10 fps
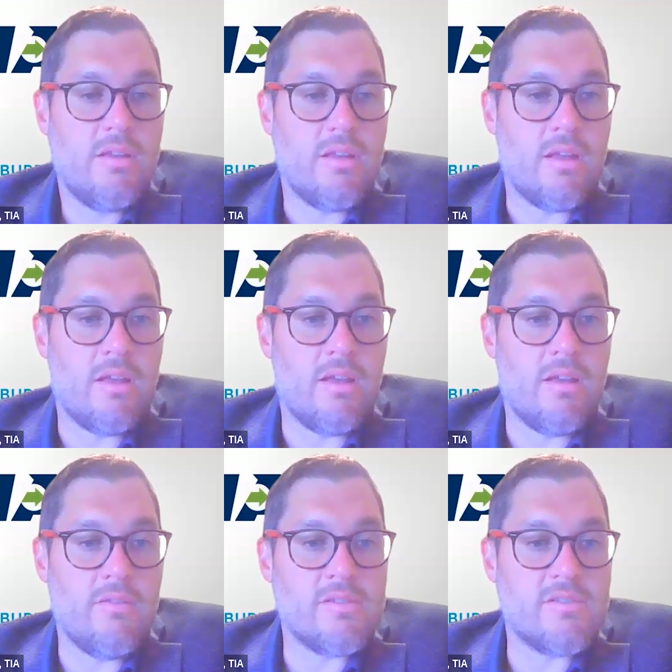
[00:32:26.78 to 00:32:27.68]

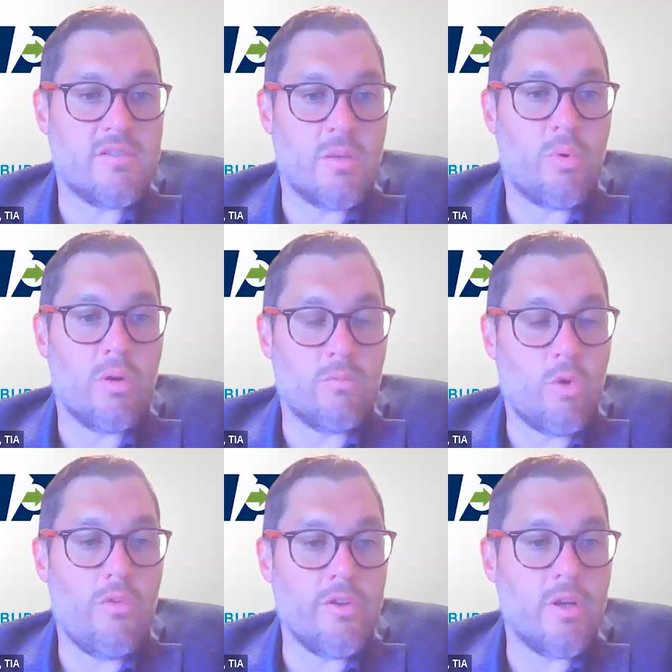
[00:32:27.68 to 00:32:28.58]
This is the important
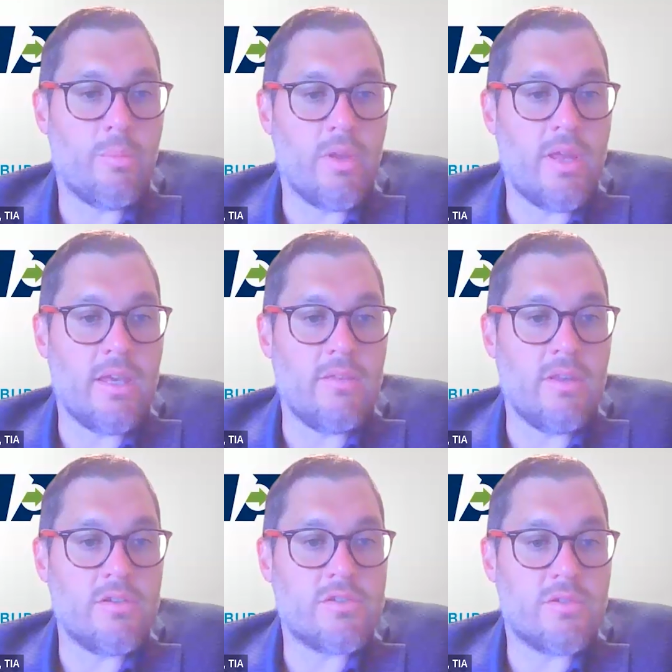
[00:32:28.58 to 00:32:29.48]
role that you're playing in
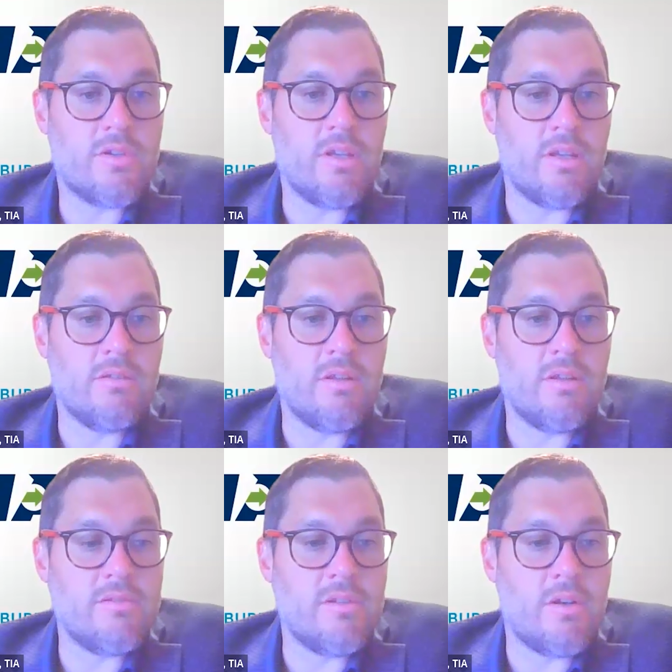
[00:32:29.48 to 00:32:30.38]
the industry,
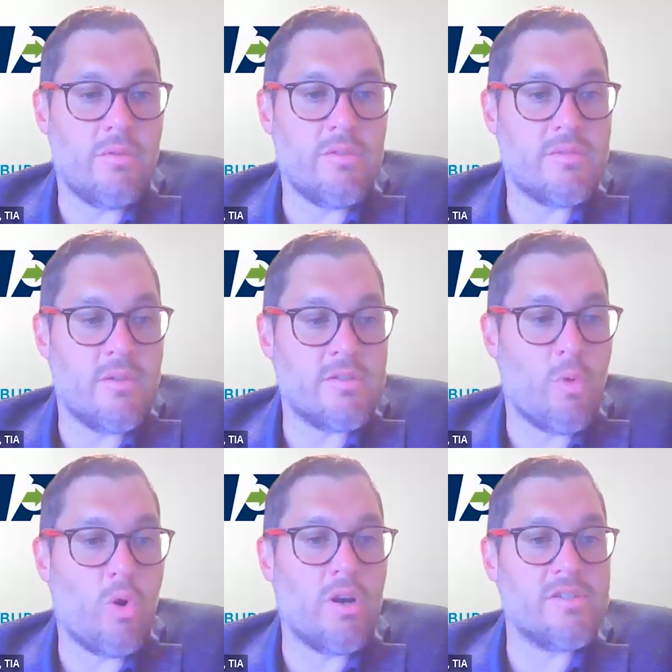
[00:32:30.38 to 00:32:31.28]
and as
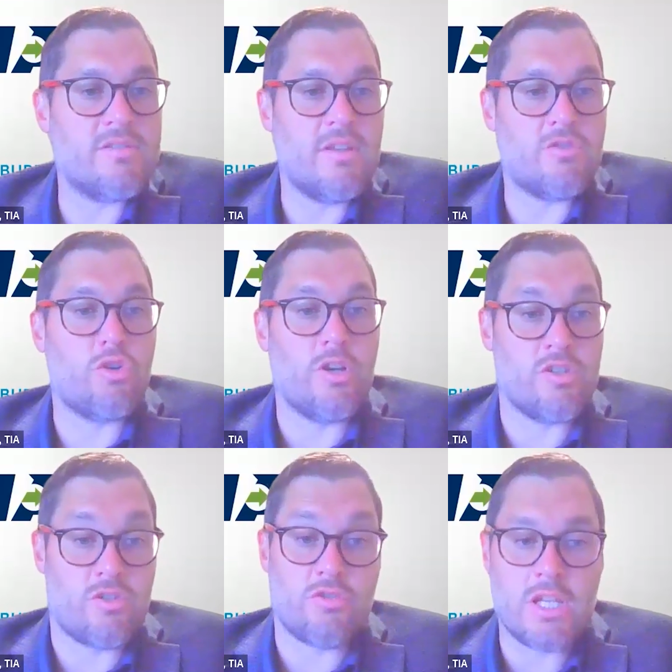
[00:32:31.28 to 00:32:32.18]
more as
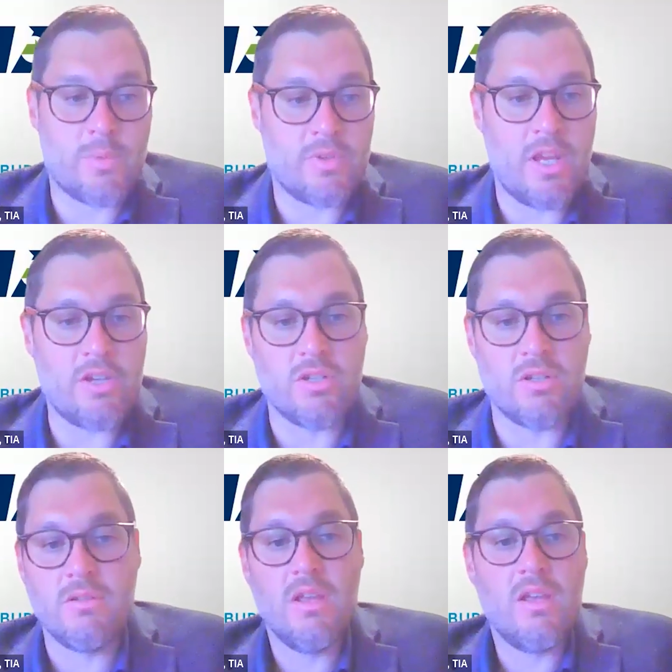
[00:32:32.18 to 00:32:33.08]
just a
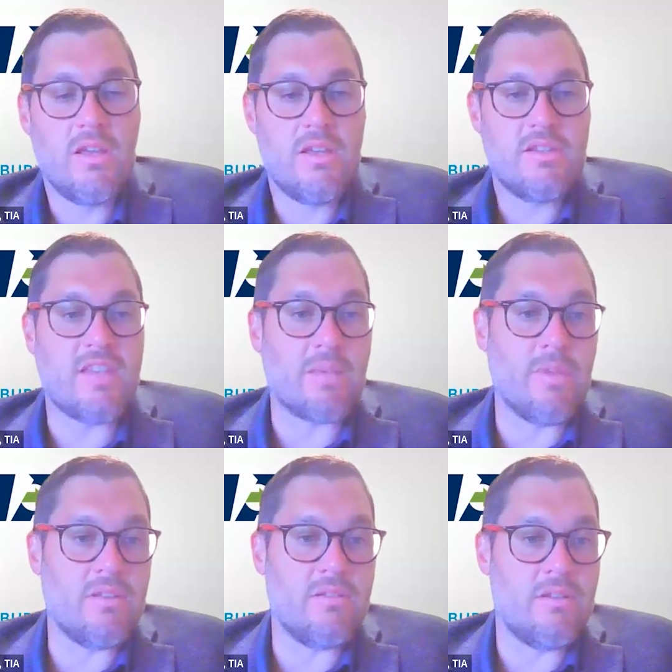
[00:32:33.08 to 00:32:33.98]
transportation
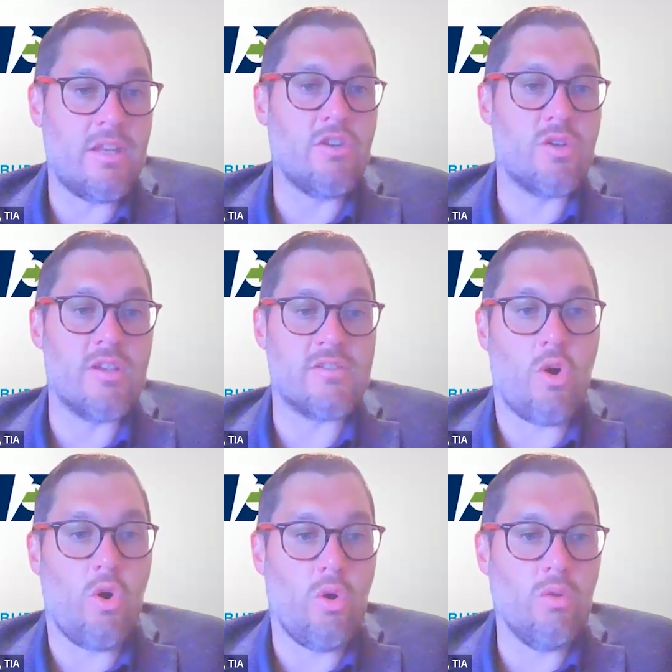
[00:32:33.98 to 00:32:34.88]
segment and industry as a
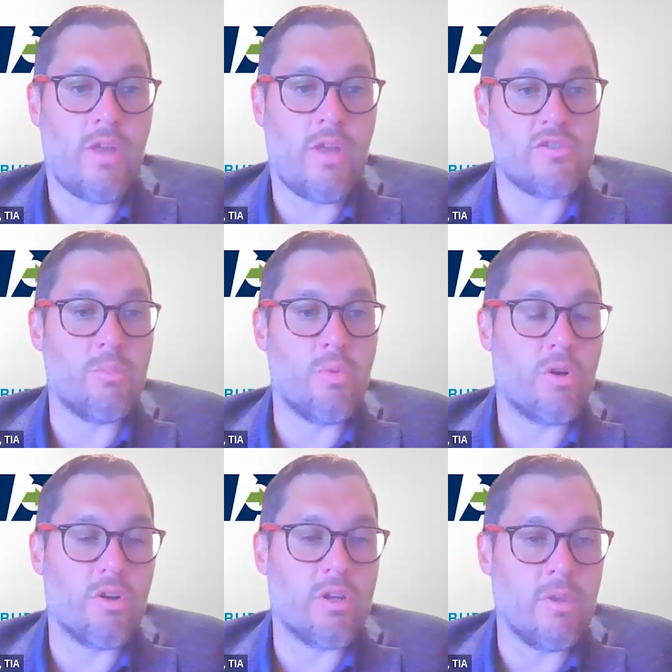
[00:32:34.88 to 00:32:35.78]
whole, not just the
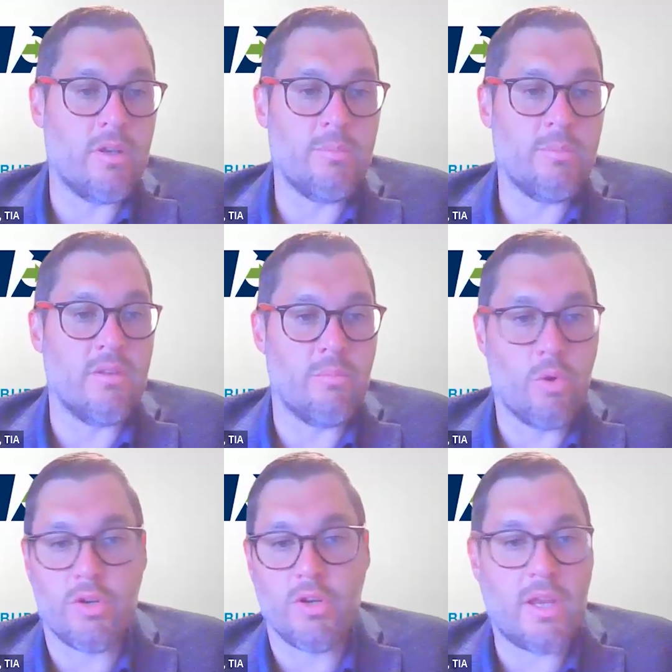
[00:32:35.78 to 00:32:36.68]
broker community, but the
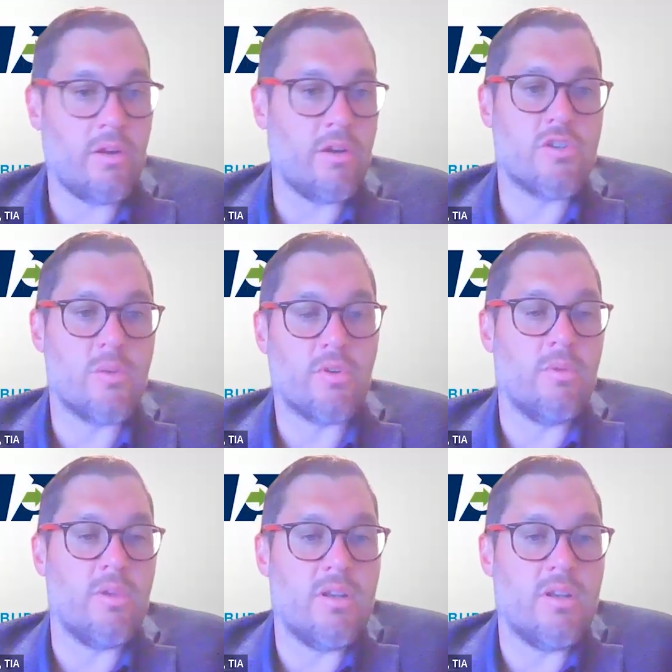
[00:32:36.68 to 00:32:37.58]
broker carrier shipper
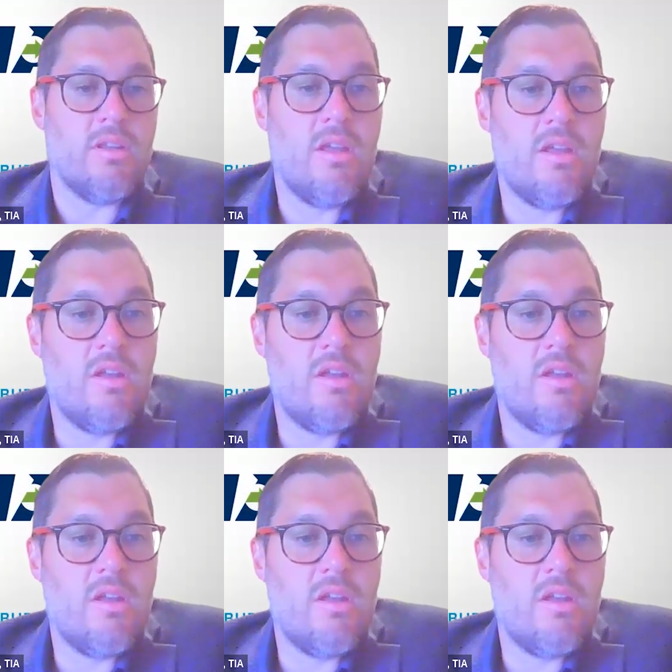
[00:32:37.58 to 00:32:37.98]
community,